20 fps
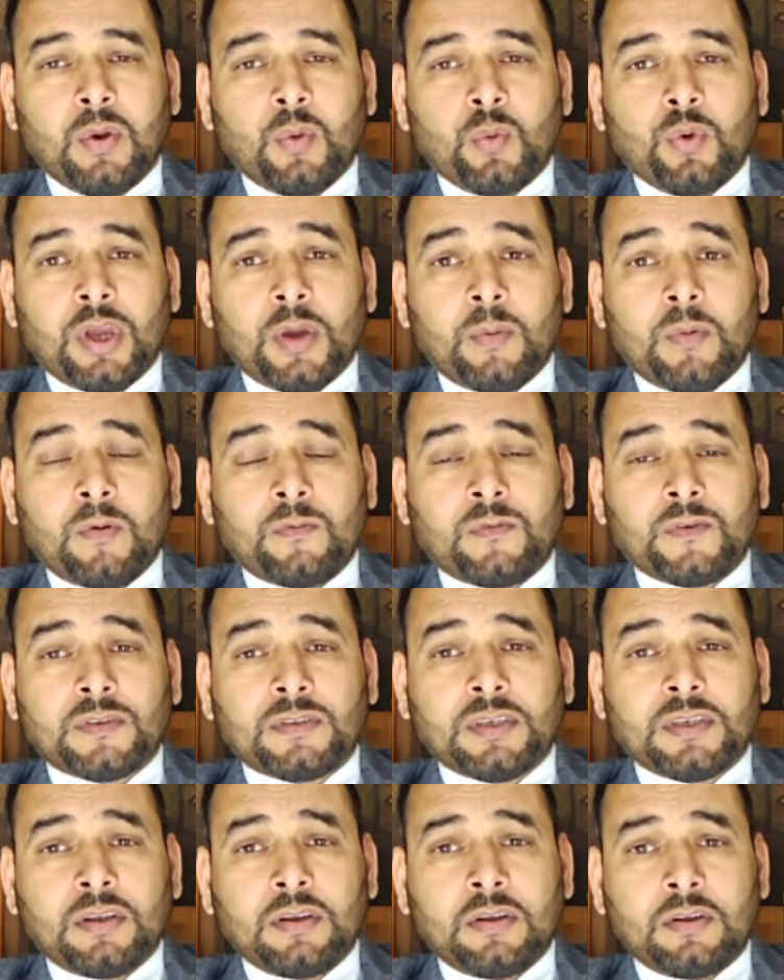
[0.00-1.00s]
We have
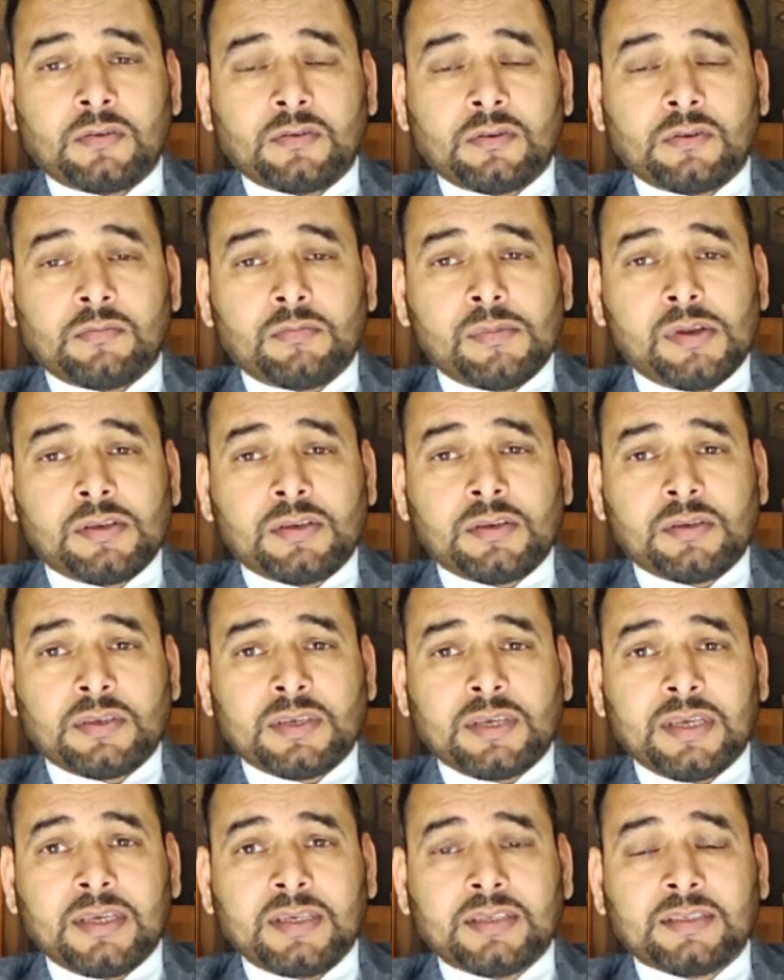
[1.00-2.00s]
office in London, Milton
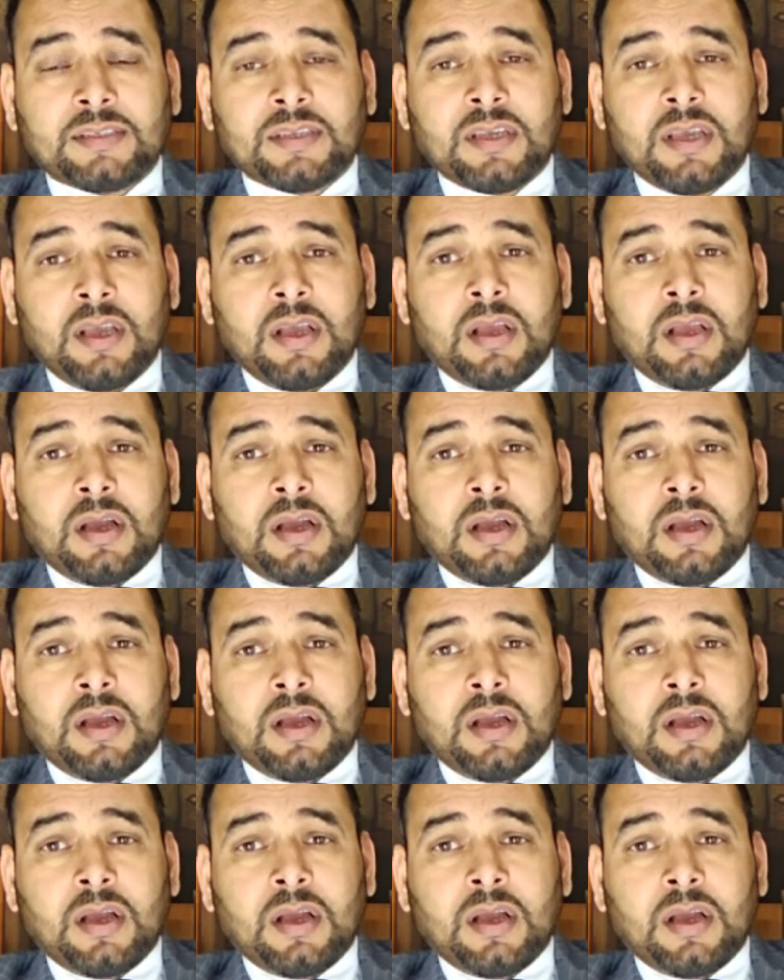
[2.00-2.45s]
Keynes.